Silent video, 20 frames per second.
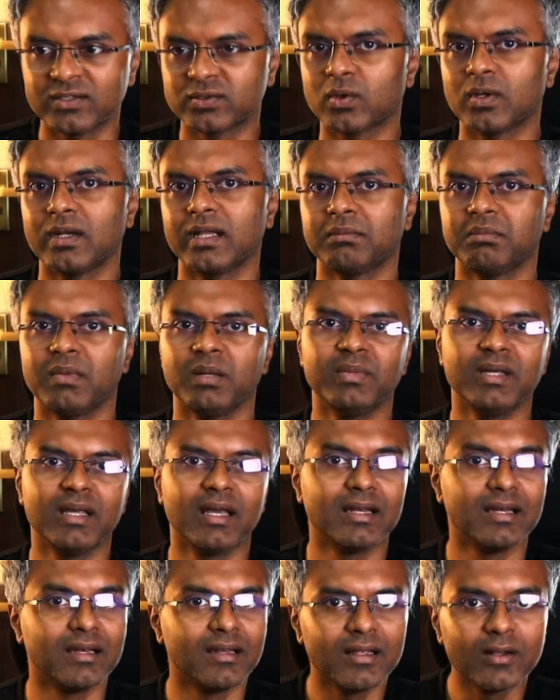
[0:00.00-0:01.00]
or like maybe
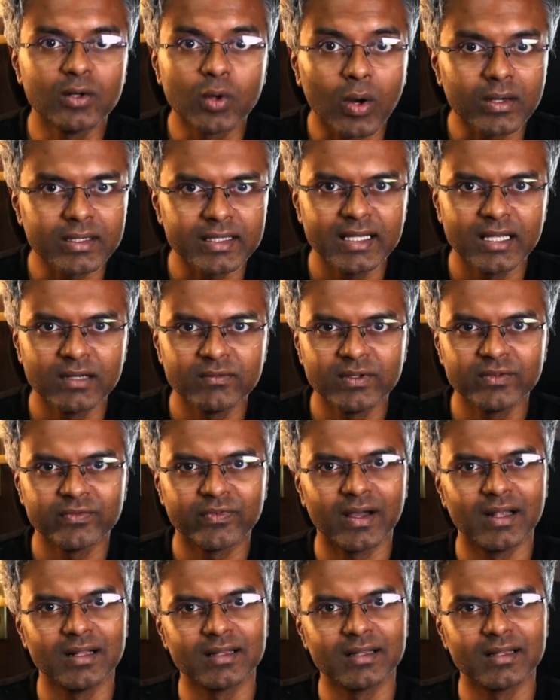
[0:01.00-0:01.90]
an .env file